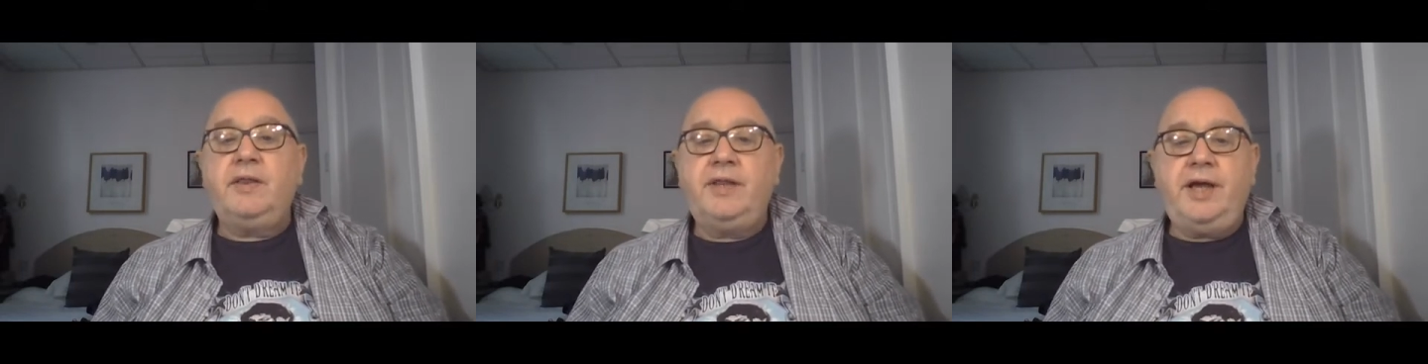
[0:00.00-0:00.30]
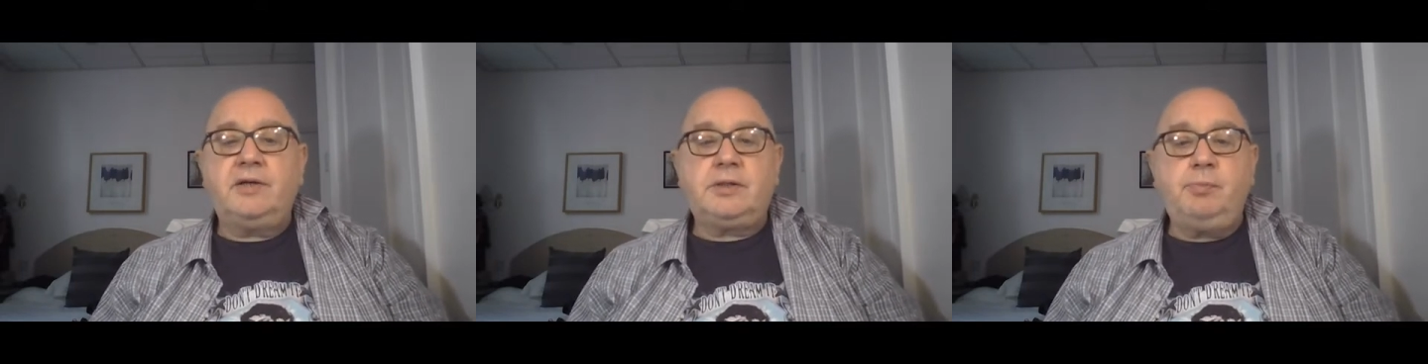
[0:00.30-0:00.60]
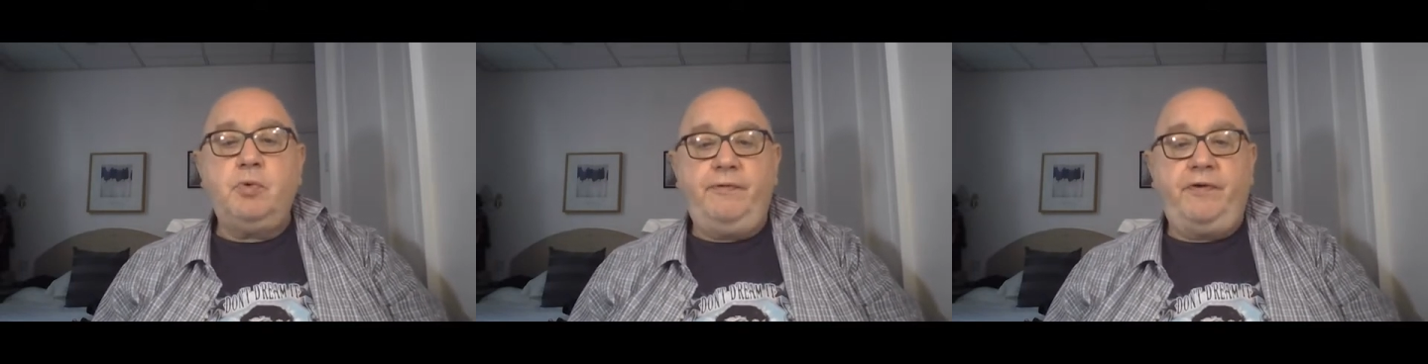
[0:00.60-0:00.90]
they are
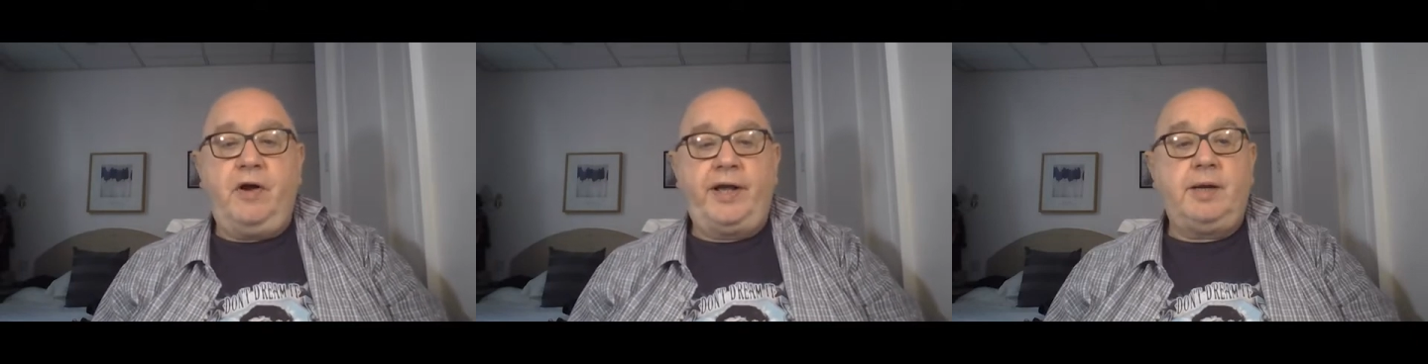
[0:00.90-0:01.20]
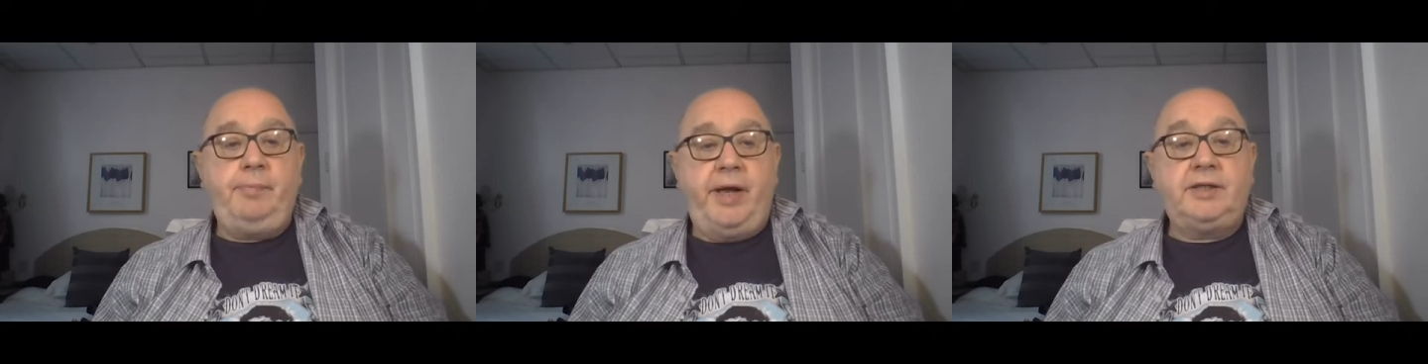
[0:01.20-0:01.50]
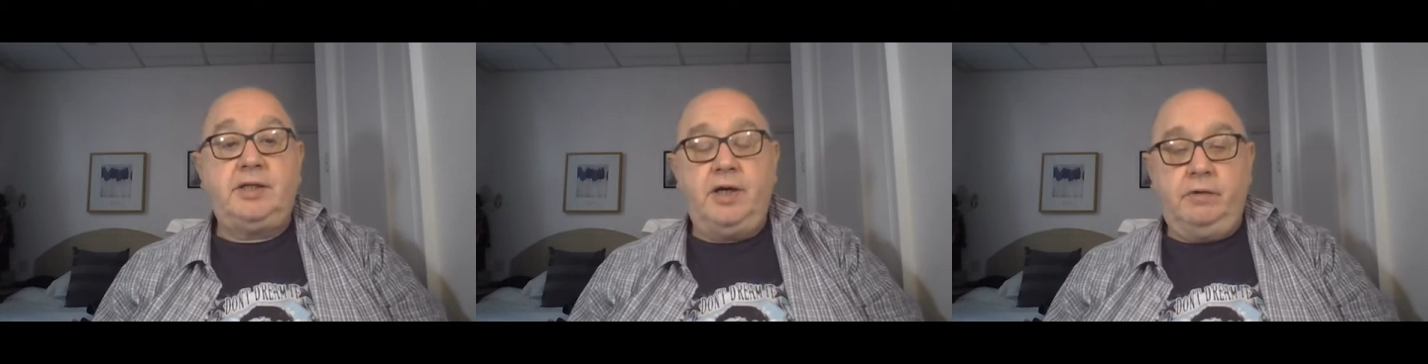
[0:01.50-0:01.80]
small fry
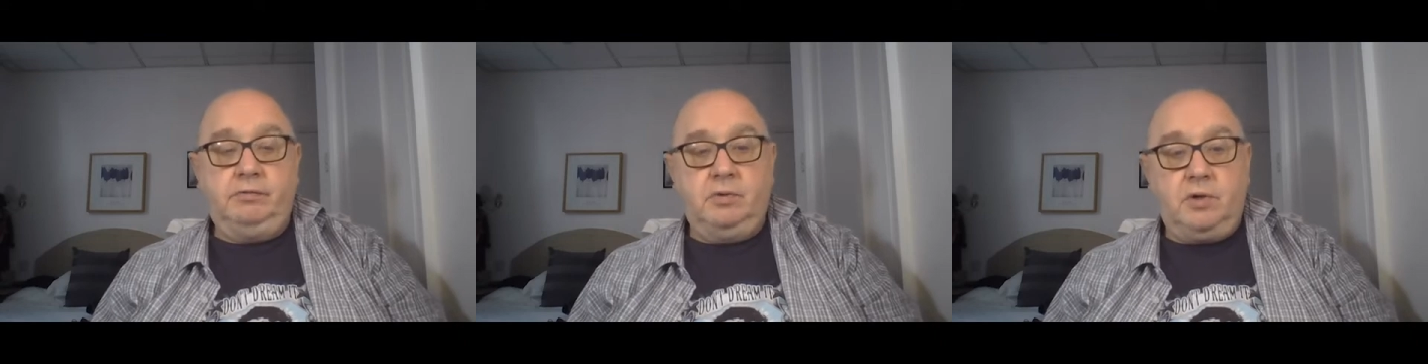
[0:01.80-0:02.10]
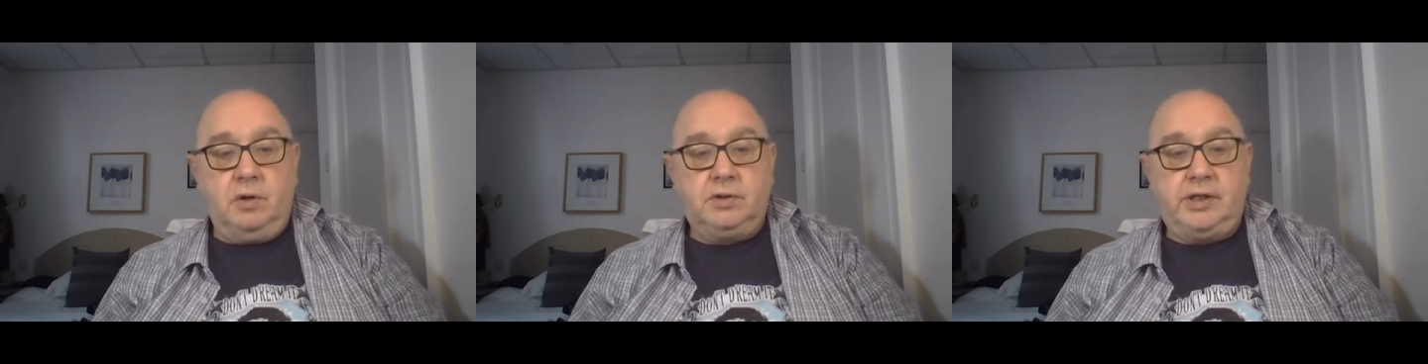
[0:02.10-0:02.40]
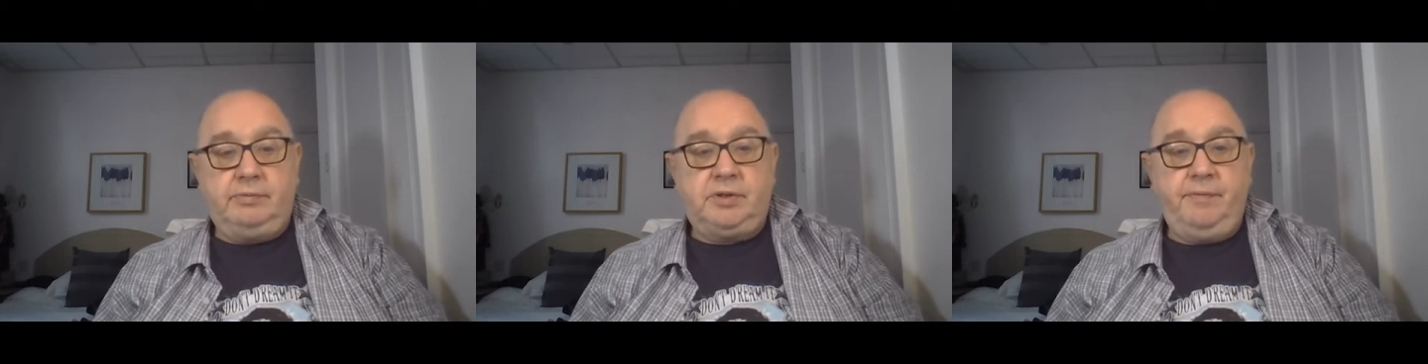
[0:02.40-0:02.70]
compared to the overall
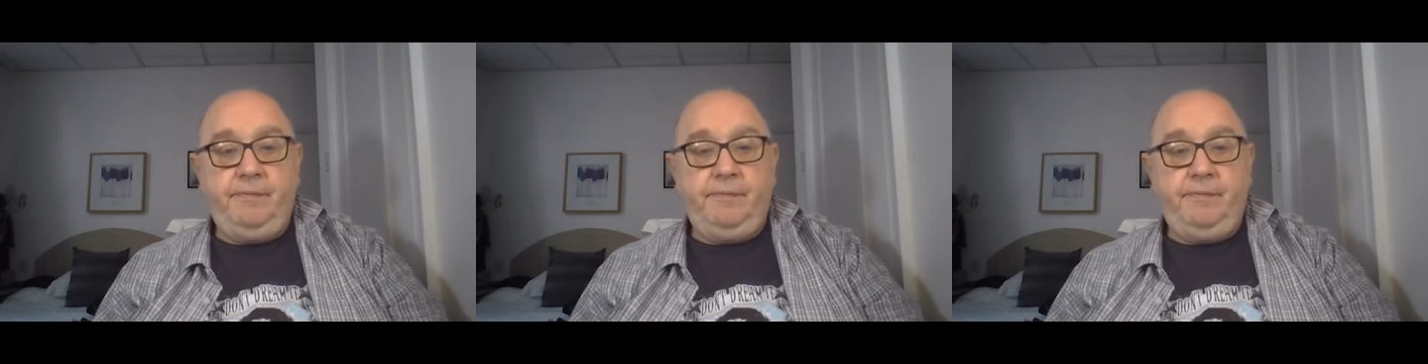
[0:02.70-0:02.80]
concept.